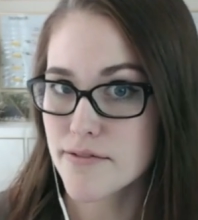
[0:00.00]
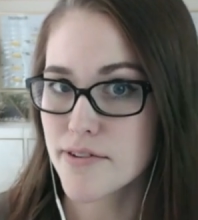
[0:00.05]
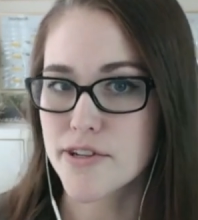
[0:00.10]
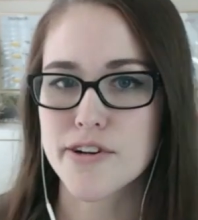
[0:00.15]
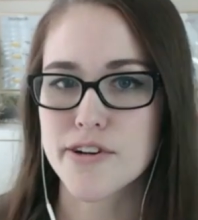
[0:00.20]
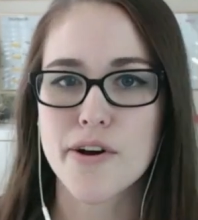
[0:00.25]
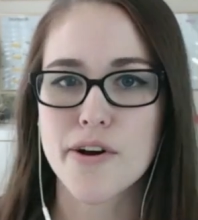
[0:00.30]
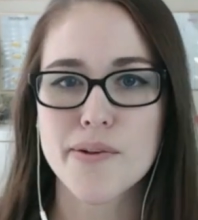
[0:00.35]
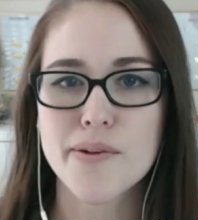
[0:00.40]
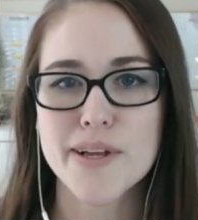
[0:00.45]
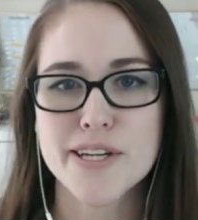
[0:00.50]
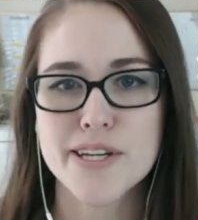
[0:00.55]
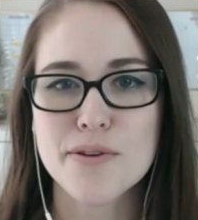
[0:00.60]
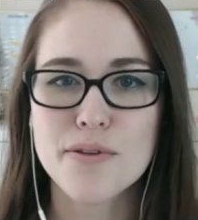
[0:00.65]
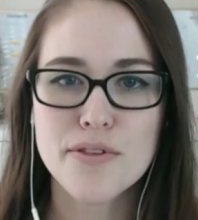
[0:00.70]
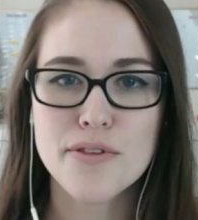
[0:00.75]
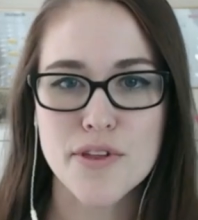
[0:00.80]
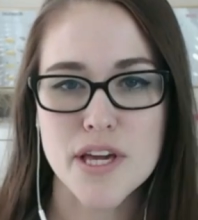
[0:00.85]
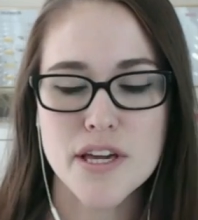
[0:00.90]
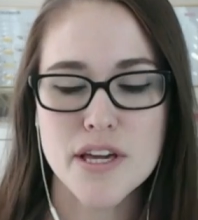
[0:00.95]
Like you
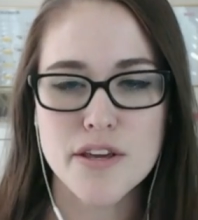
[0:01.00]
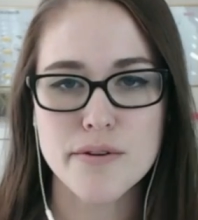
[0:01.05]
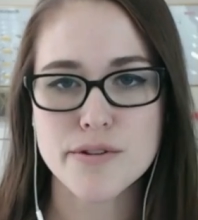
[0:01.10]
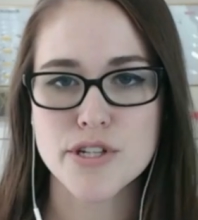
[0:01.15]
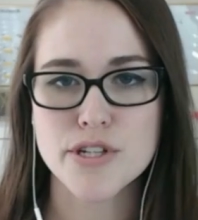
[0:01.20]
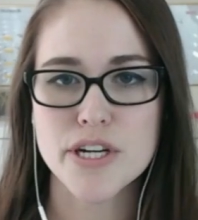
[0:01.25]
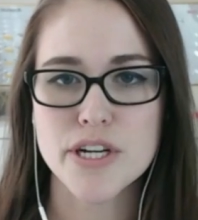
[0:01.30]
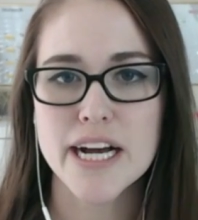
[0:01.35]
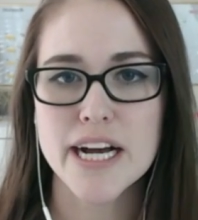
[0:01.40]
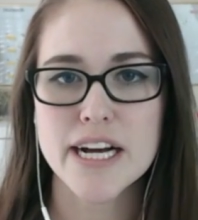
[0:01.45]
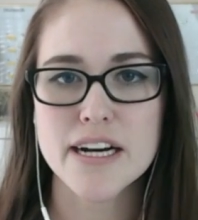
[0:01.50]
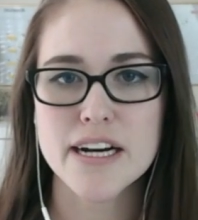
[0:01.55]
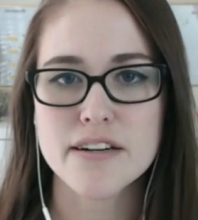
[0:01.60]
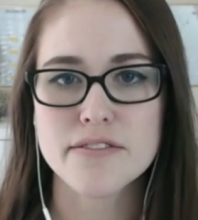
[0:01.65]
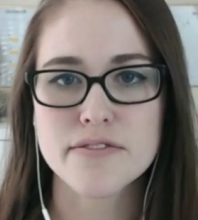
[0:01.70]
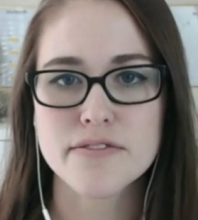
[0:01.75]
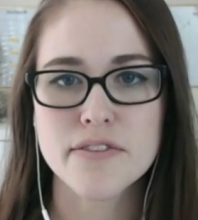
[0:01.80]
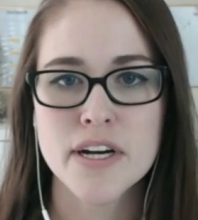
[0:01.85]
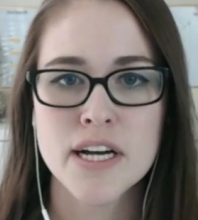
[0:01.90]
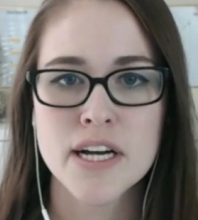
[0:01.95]
think you should have